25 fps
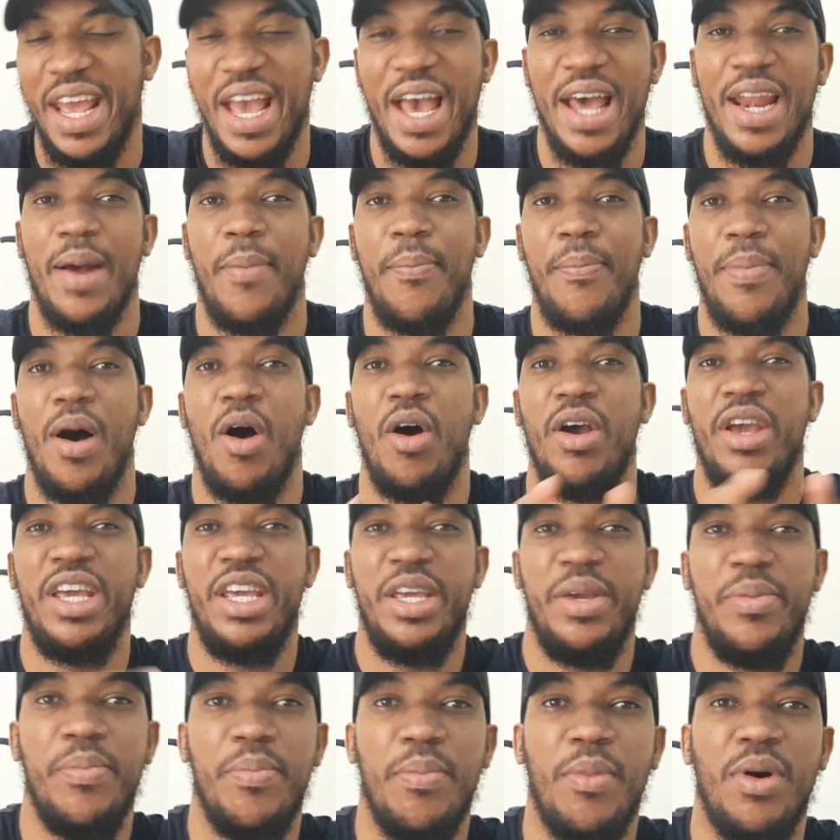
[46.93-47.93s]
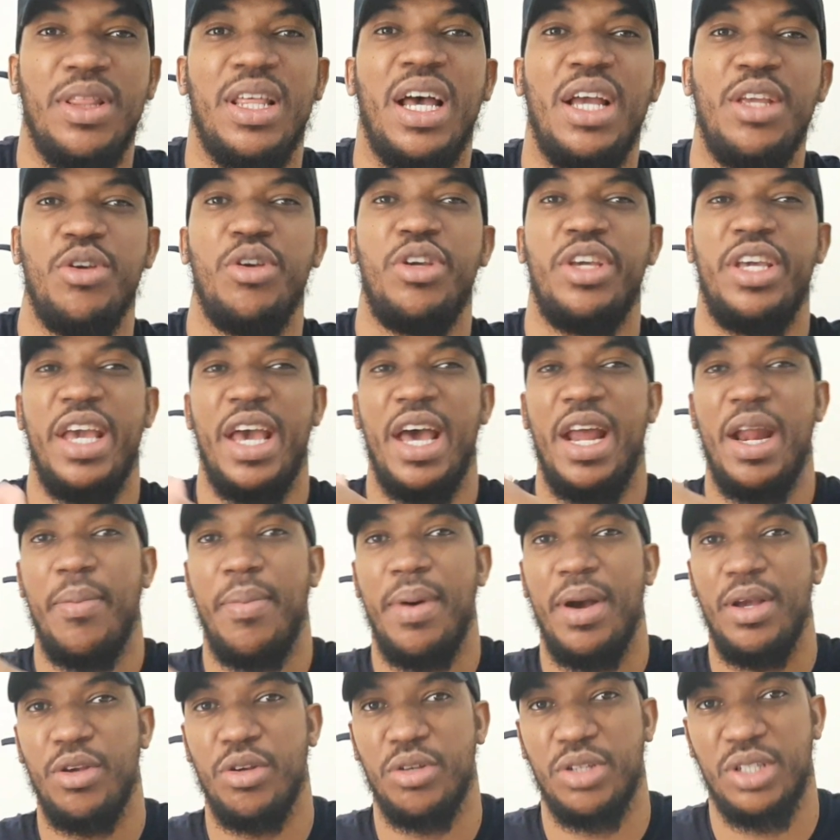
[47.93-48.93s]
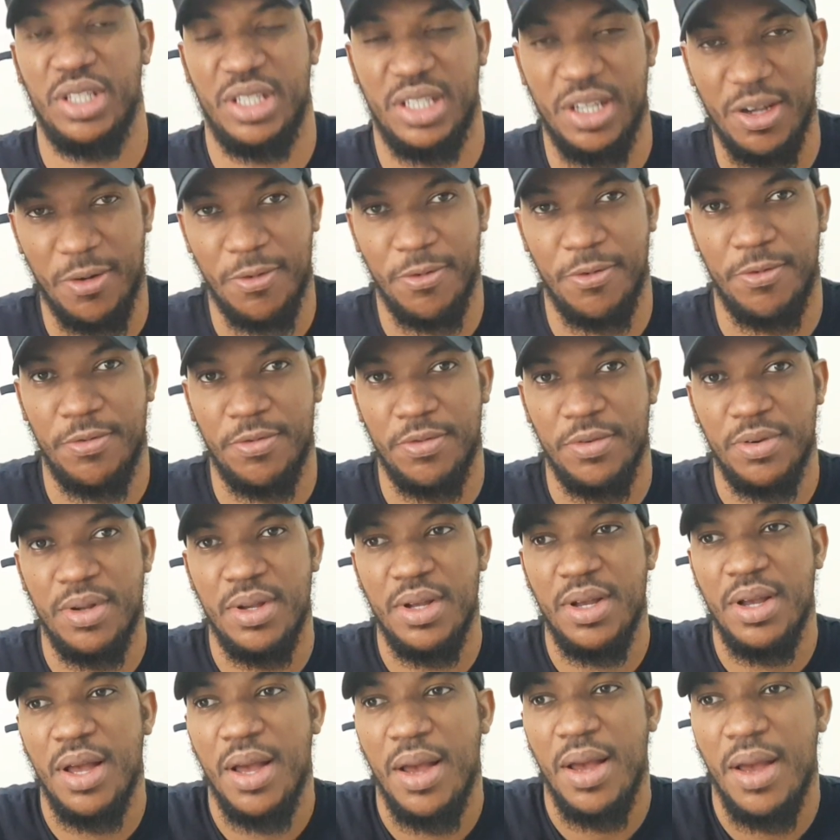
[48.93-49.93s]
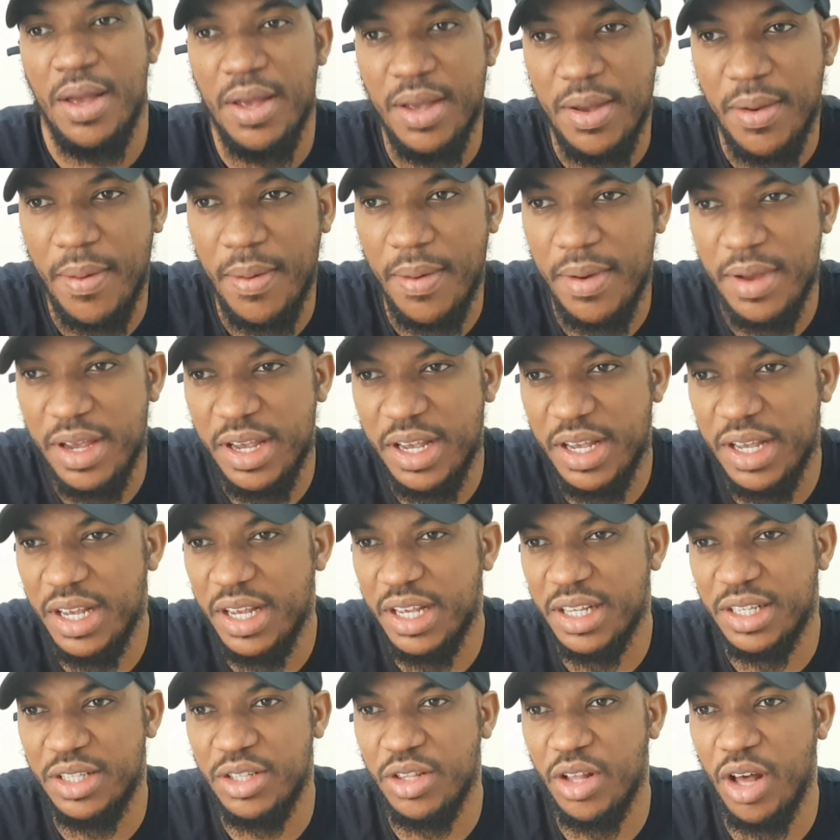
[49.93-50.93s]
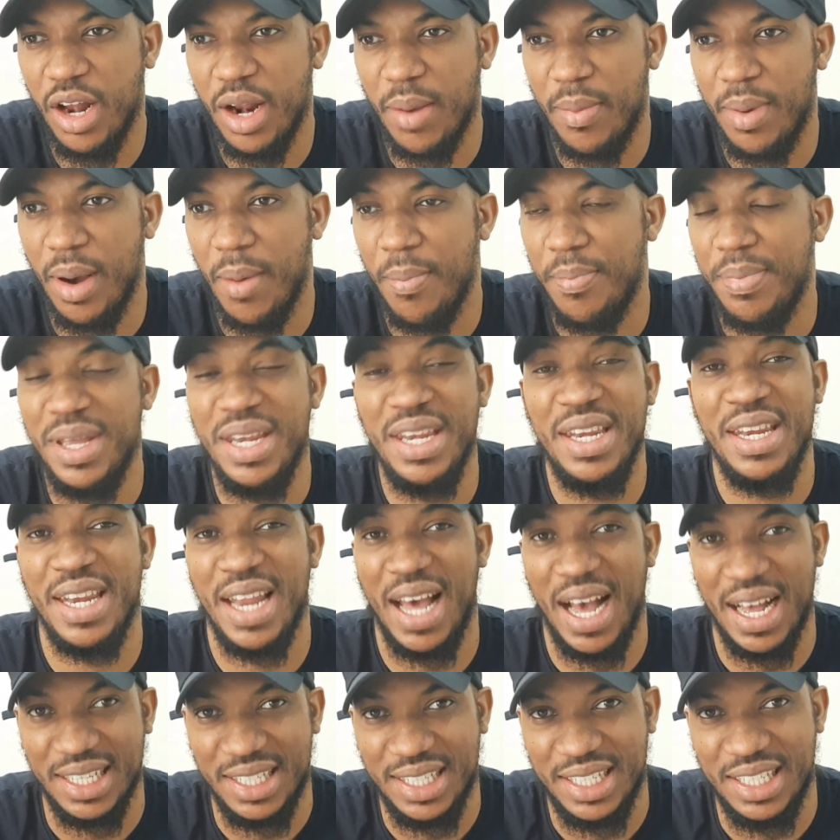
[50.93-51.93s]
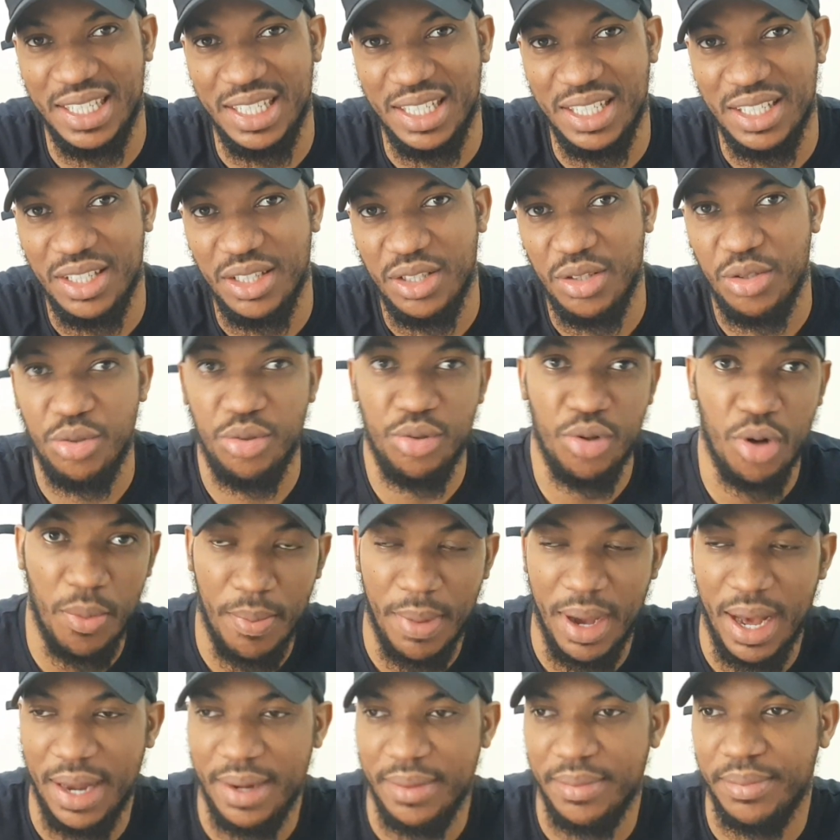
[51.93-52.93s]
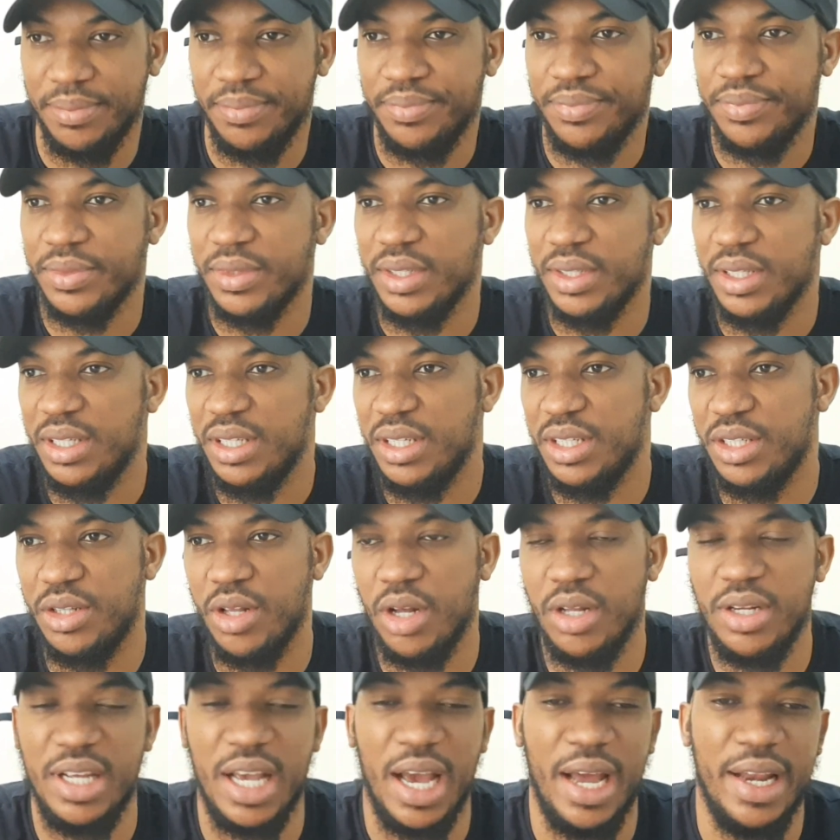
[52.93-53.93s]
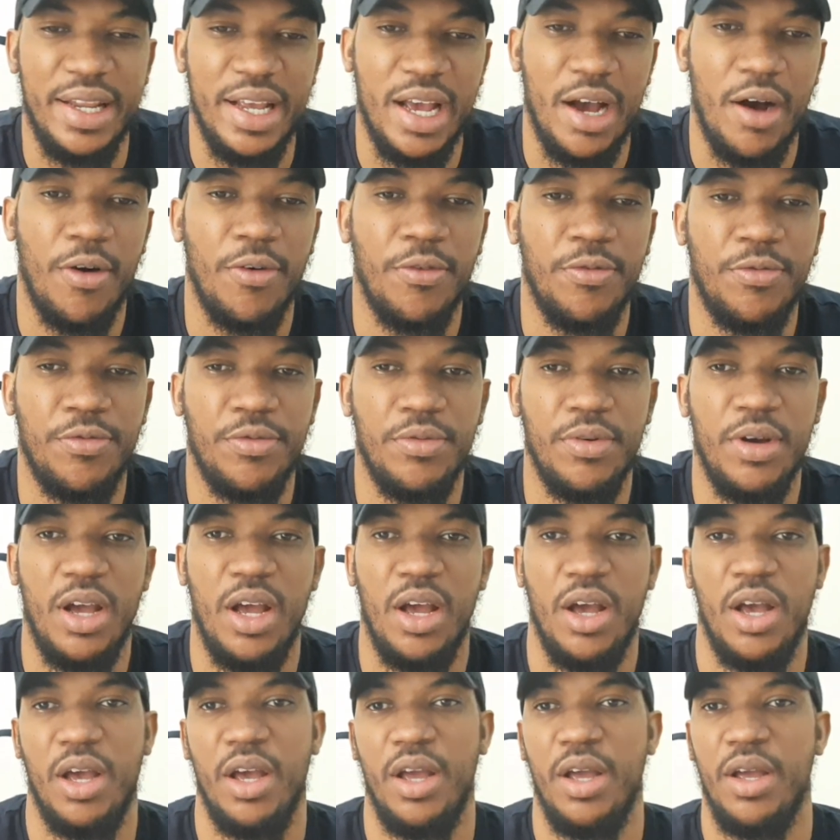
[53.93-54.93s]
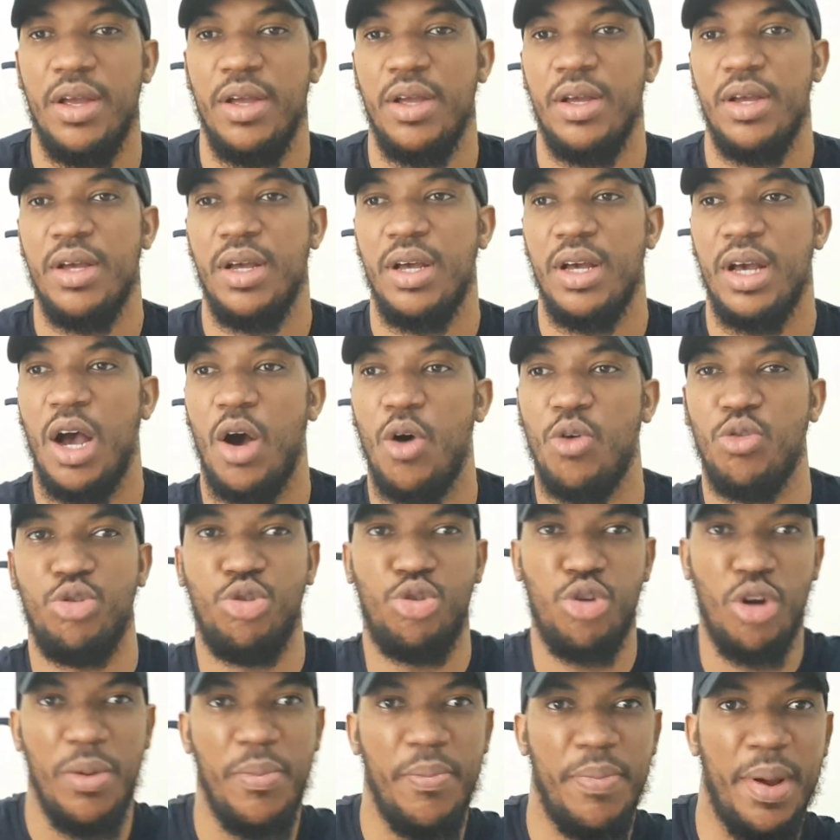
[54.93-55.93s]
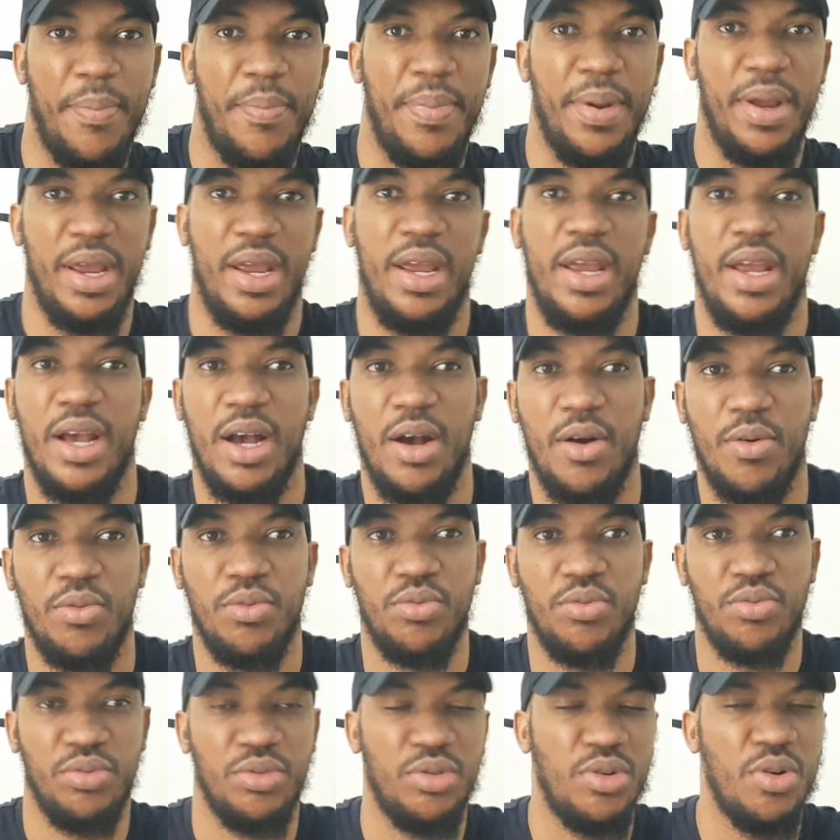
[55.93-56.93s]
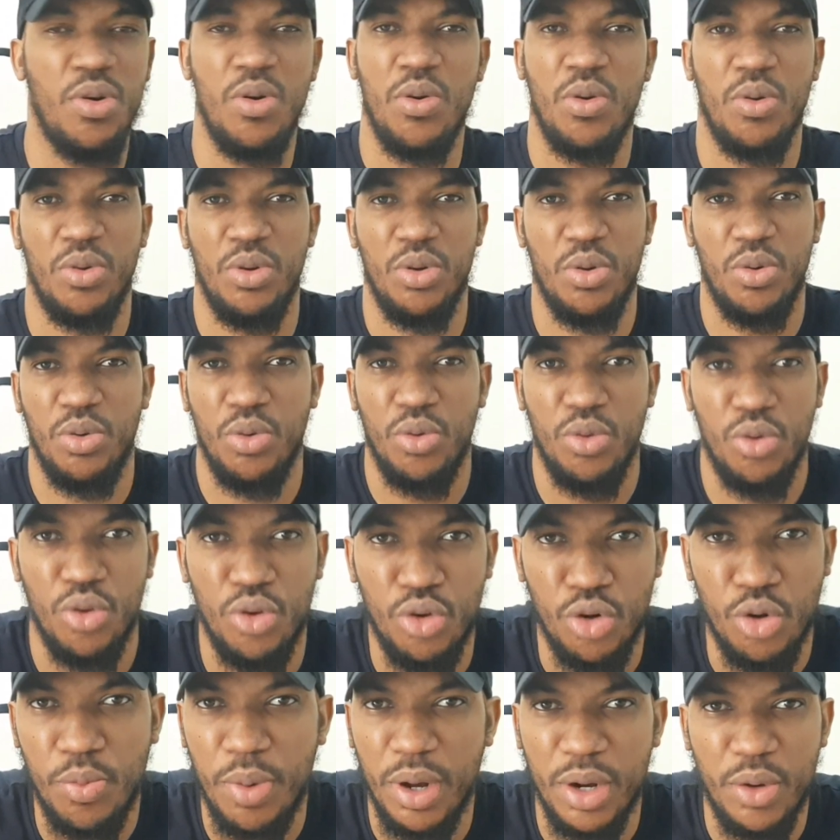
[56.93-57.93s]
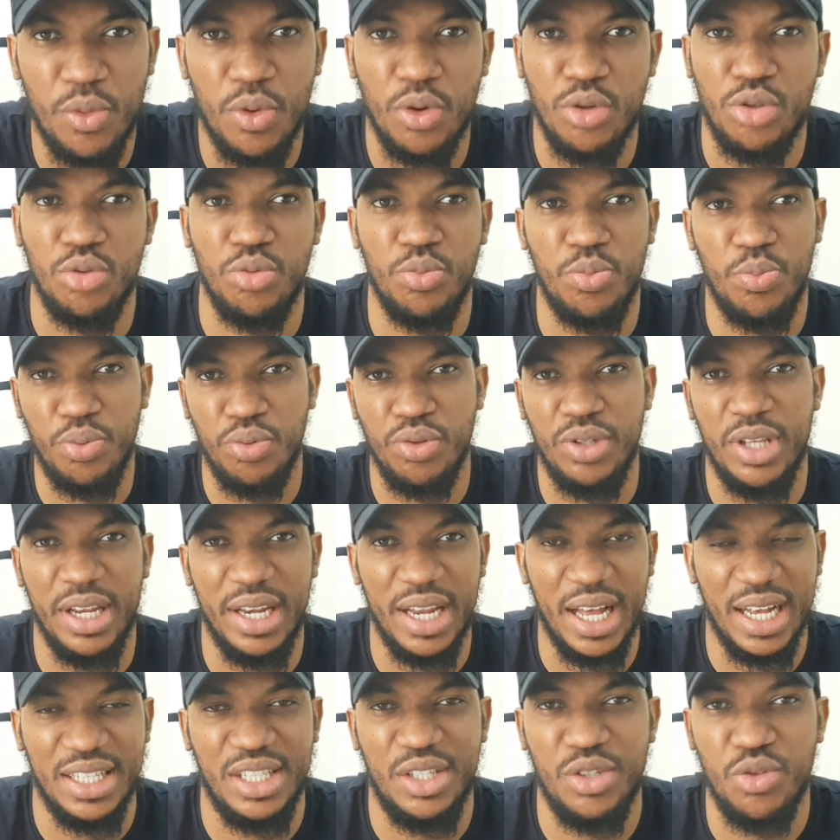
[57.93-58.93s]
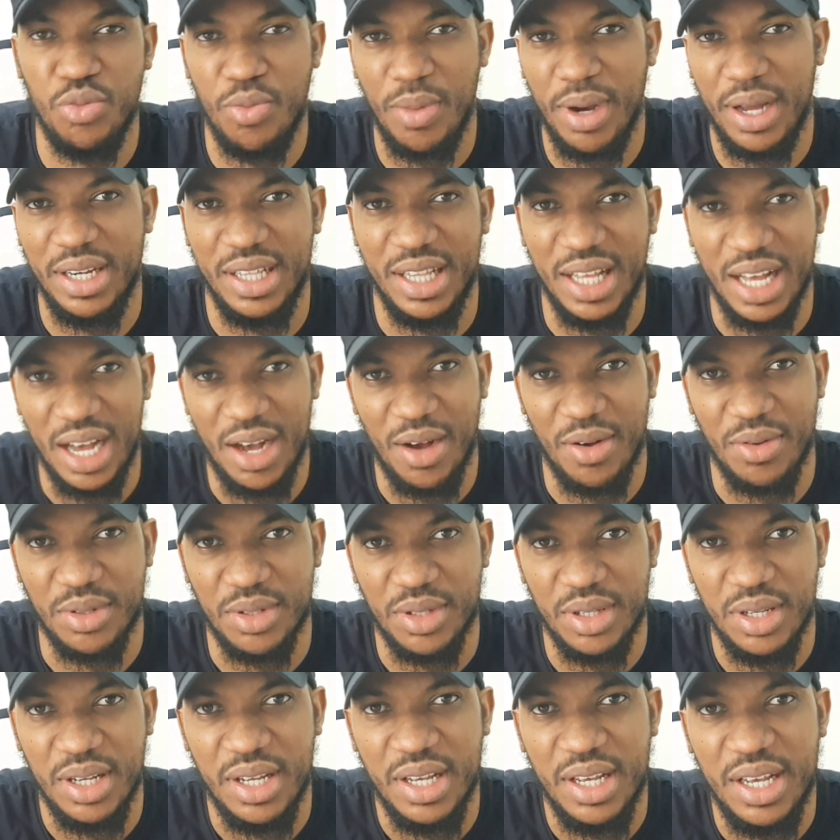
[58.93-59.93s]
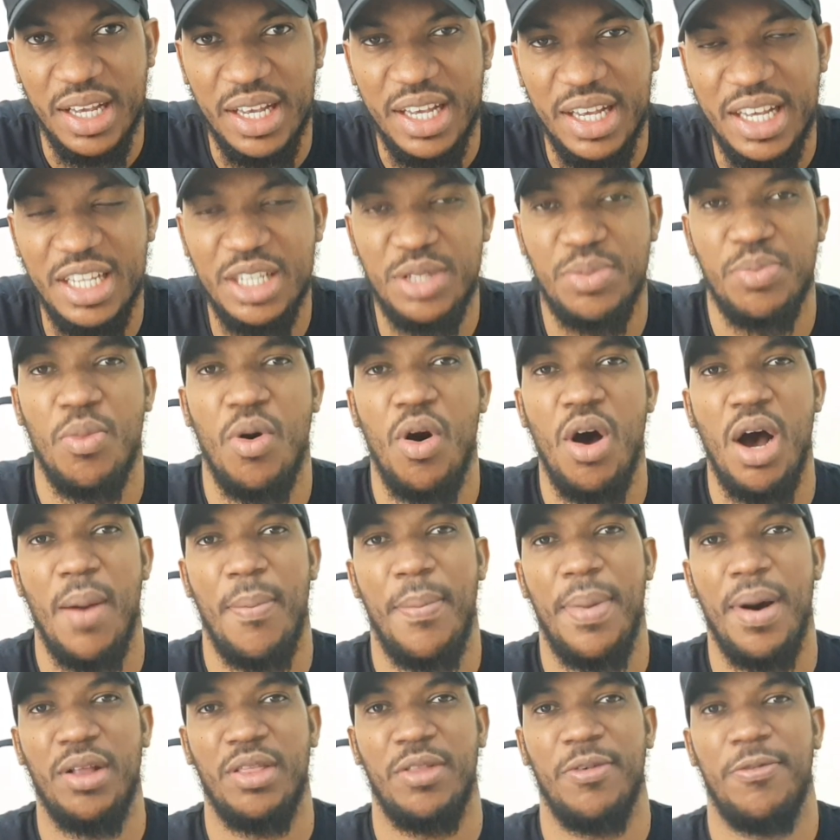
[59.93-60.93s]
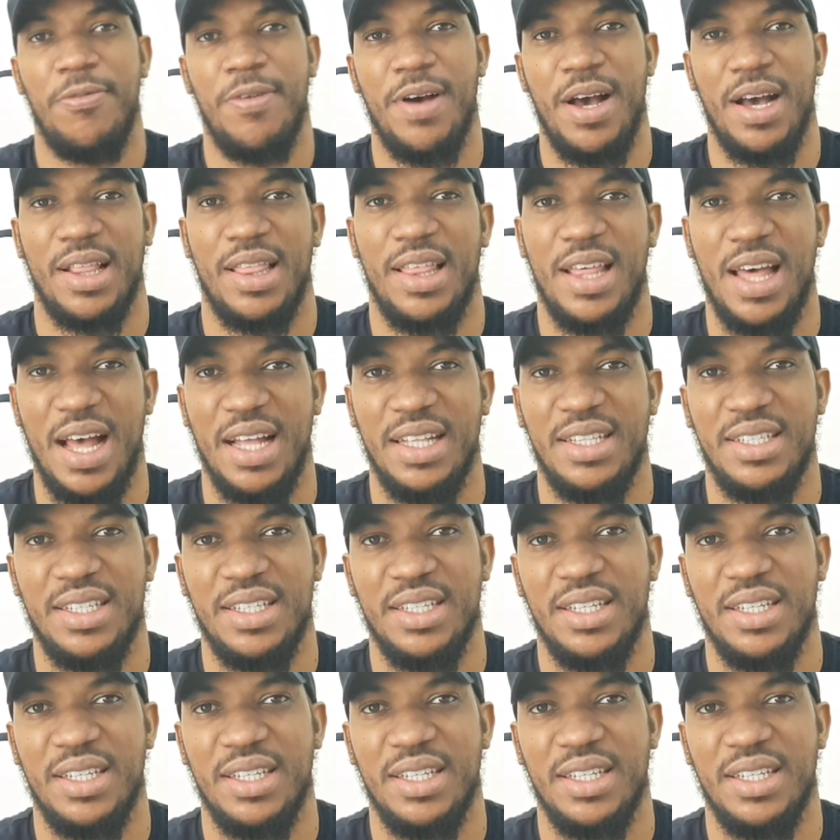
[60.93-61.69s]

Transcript: about him more than you cared about yourself. It's not about being nasty to your man. It's not the idea of, I'll show him pepper. No. Nobody wants to put a nasty woman in the house. It's more about the fact that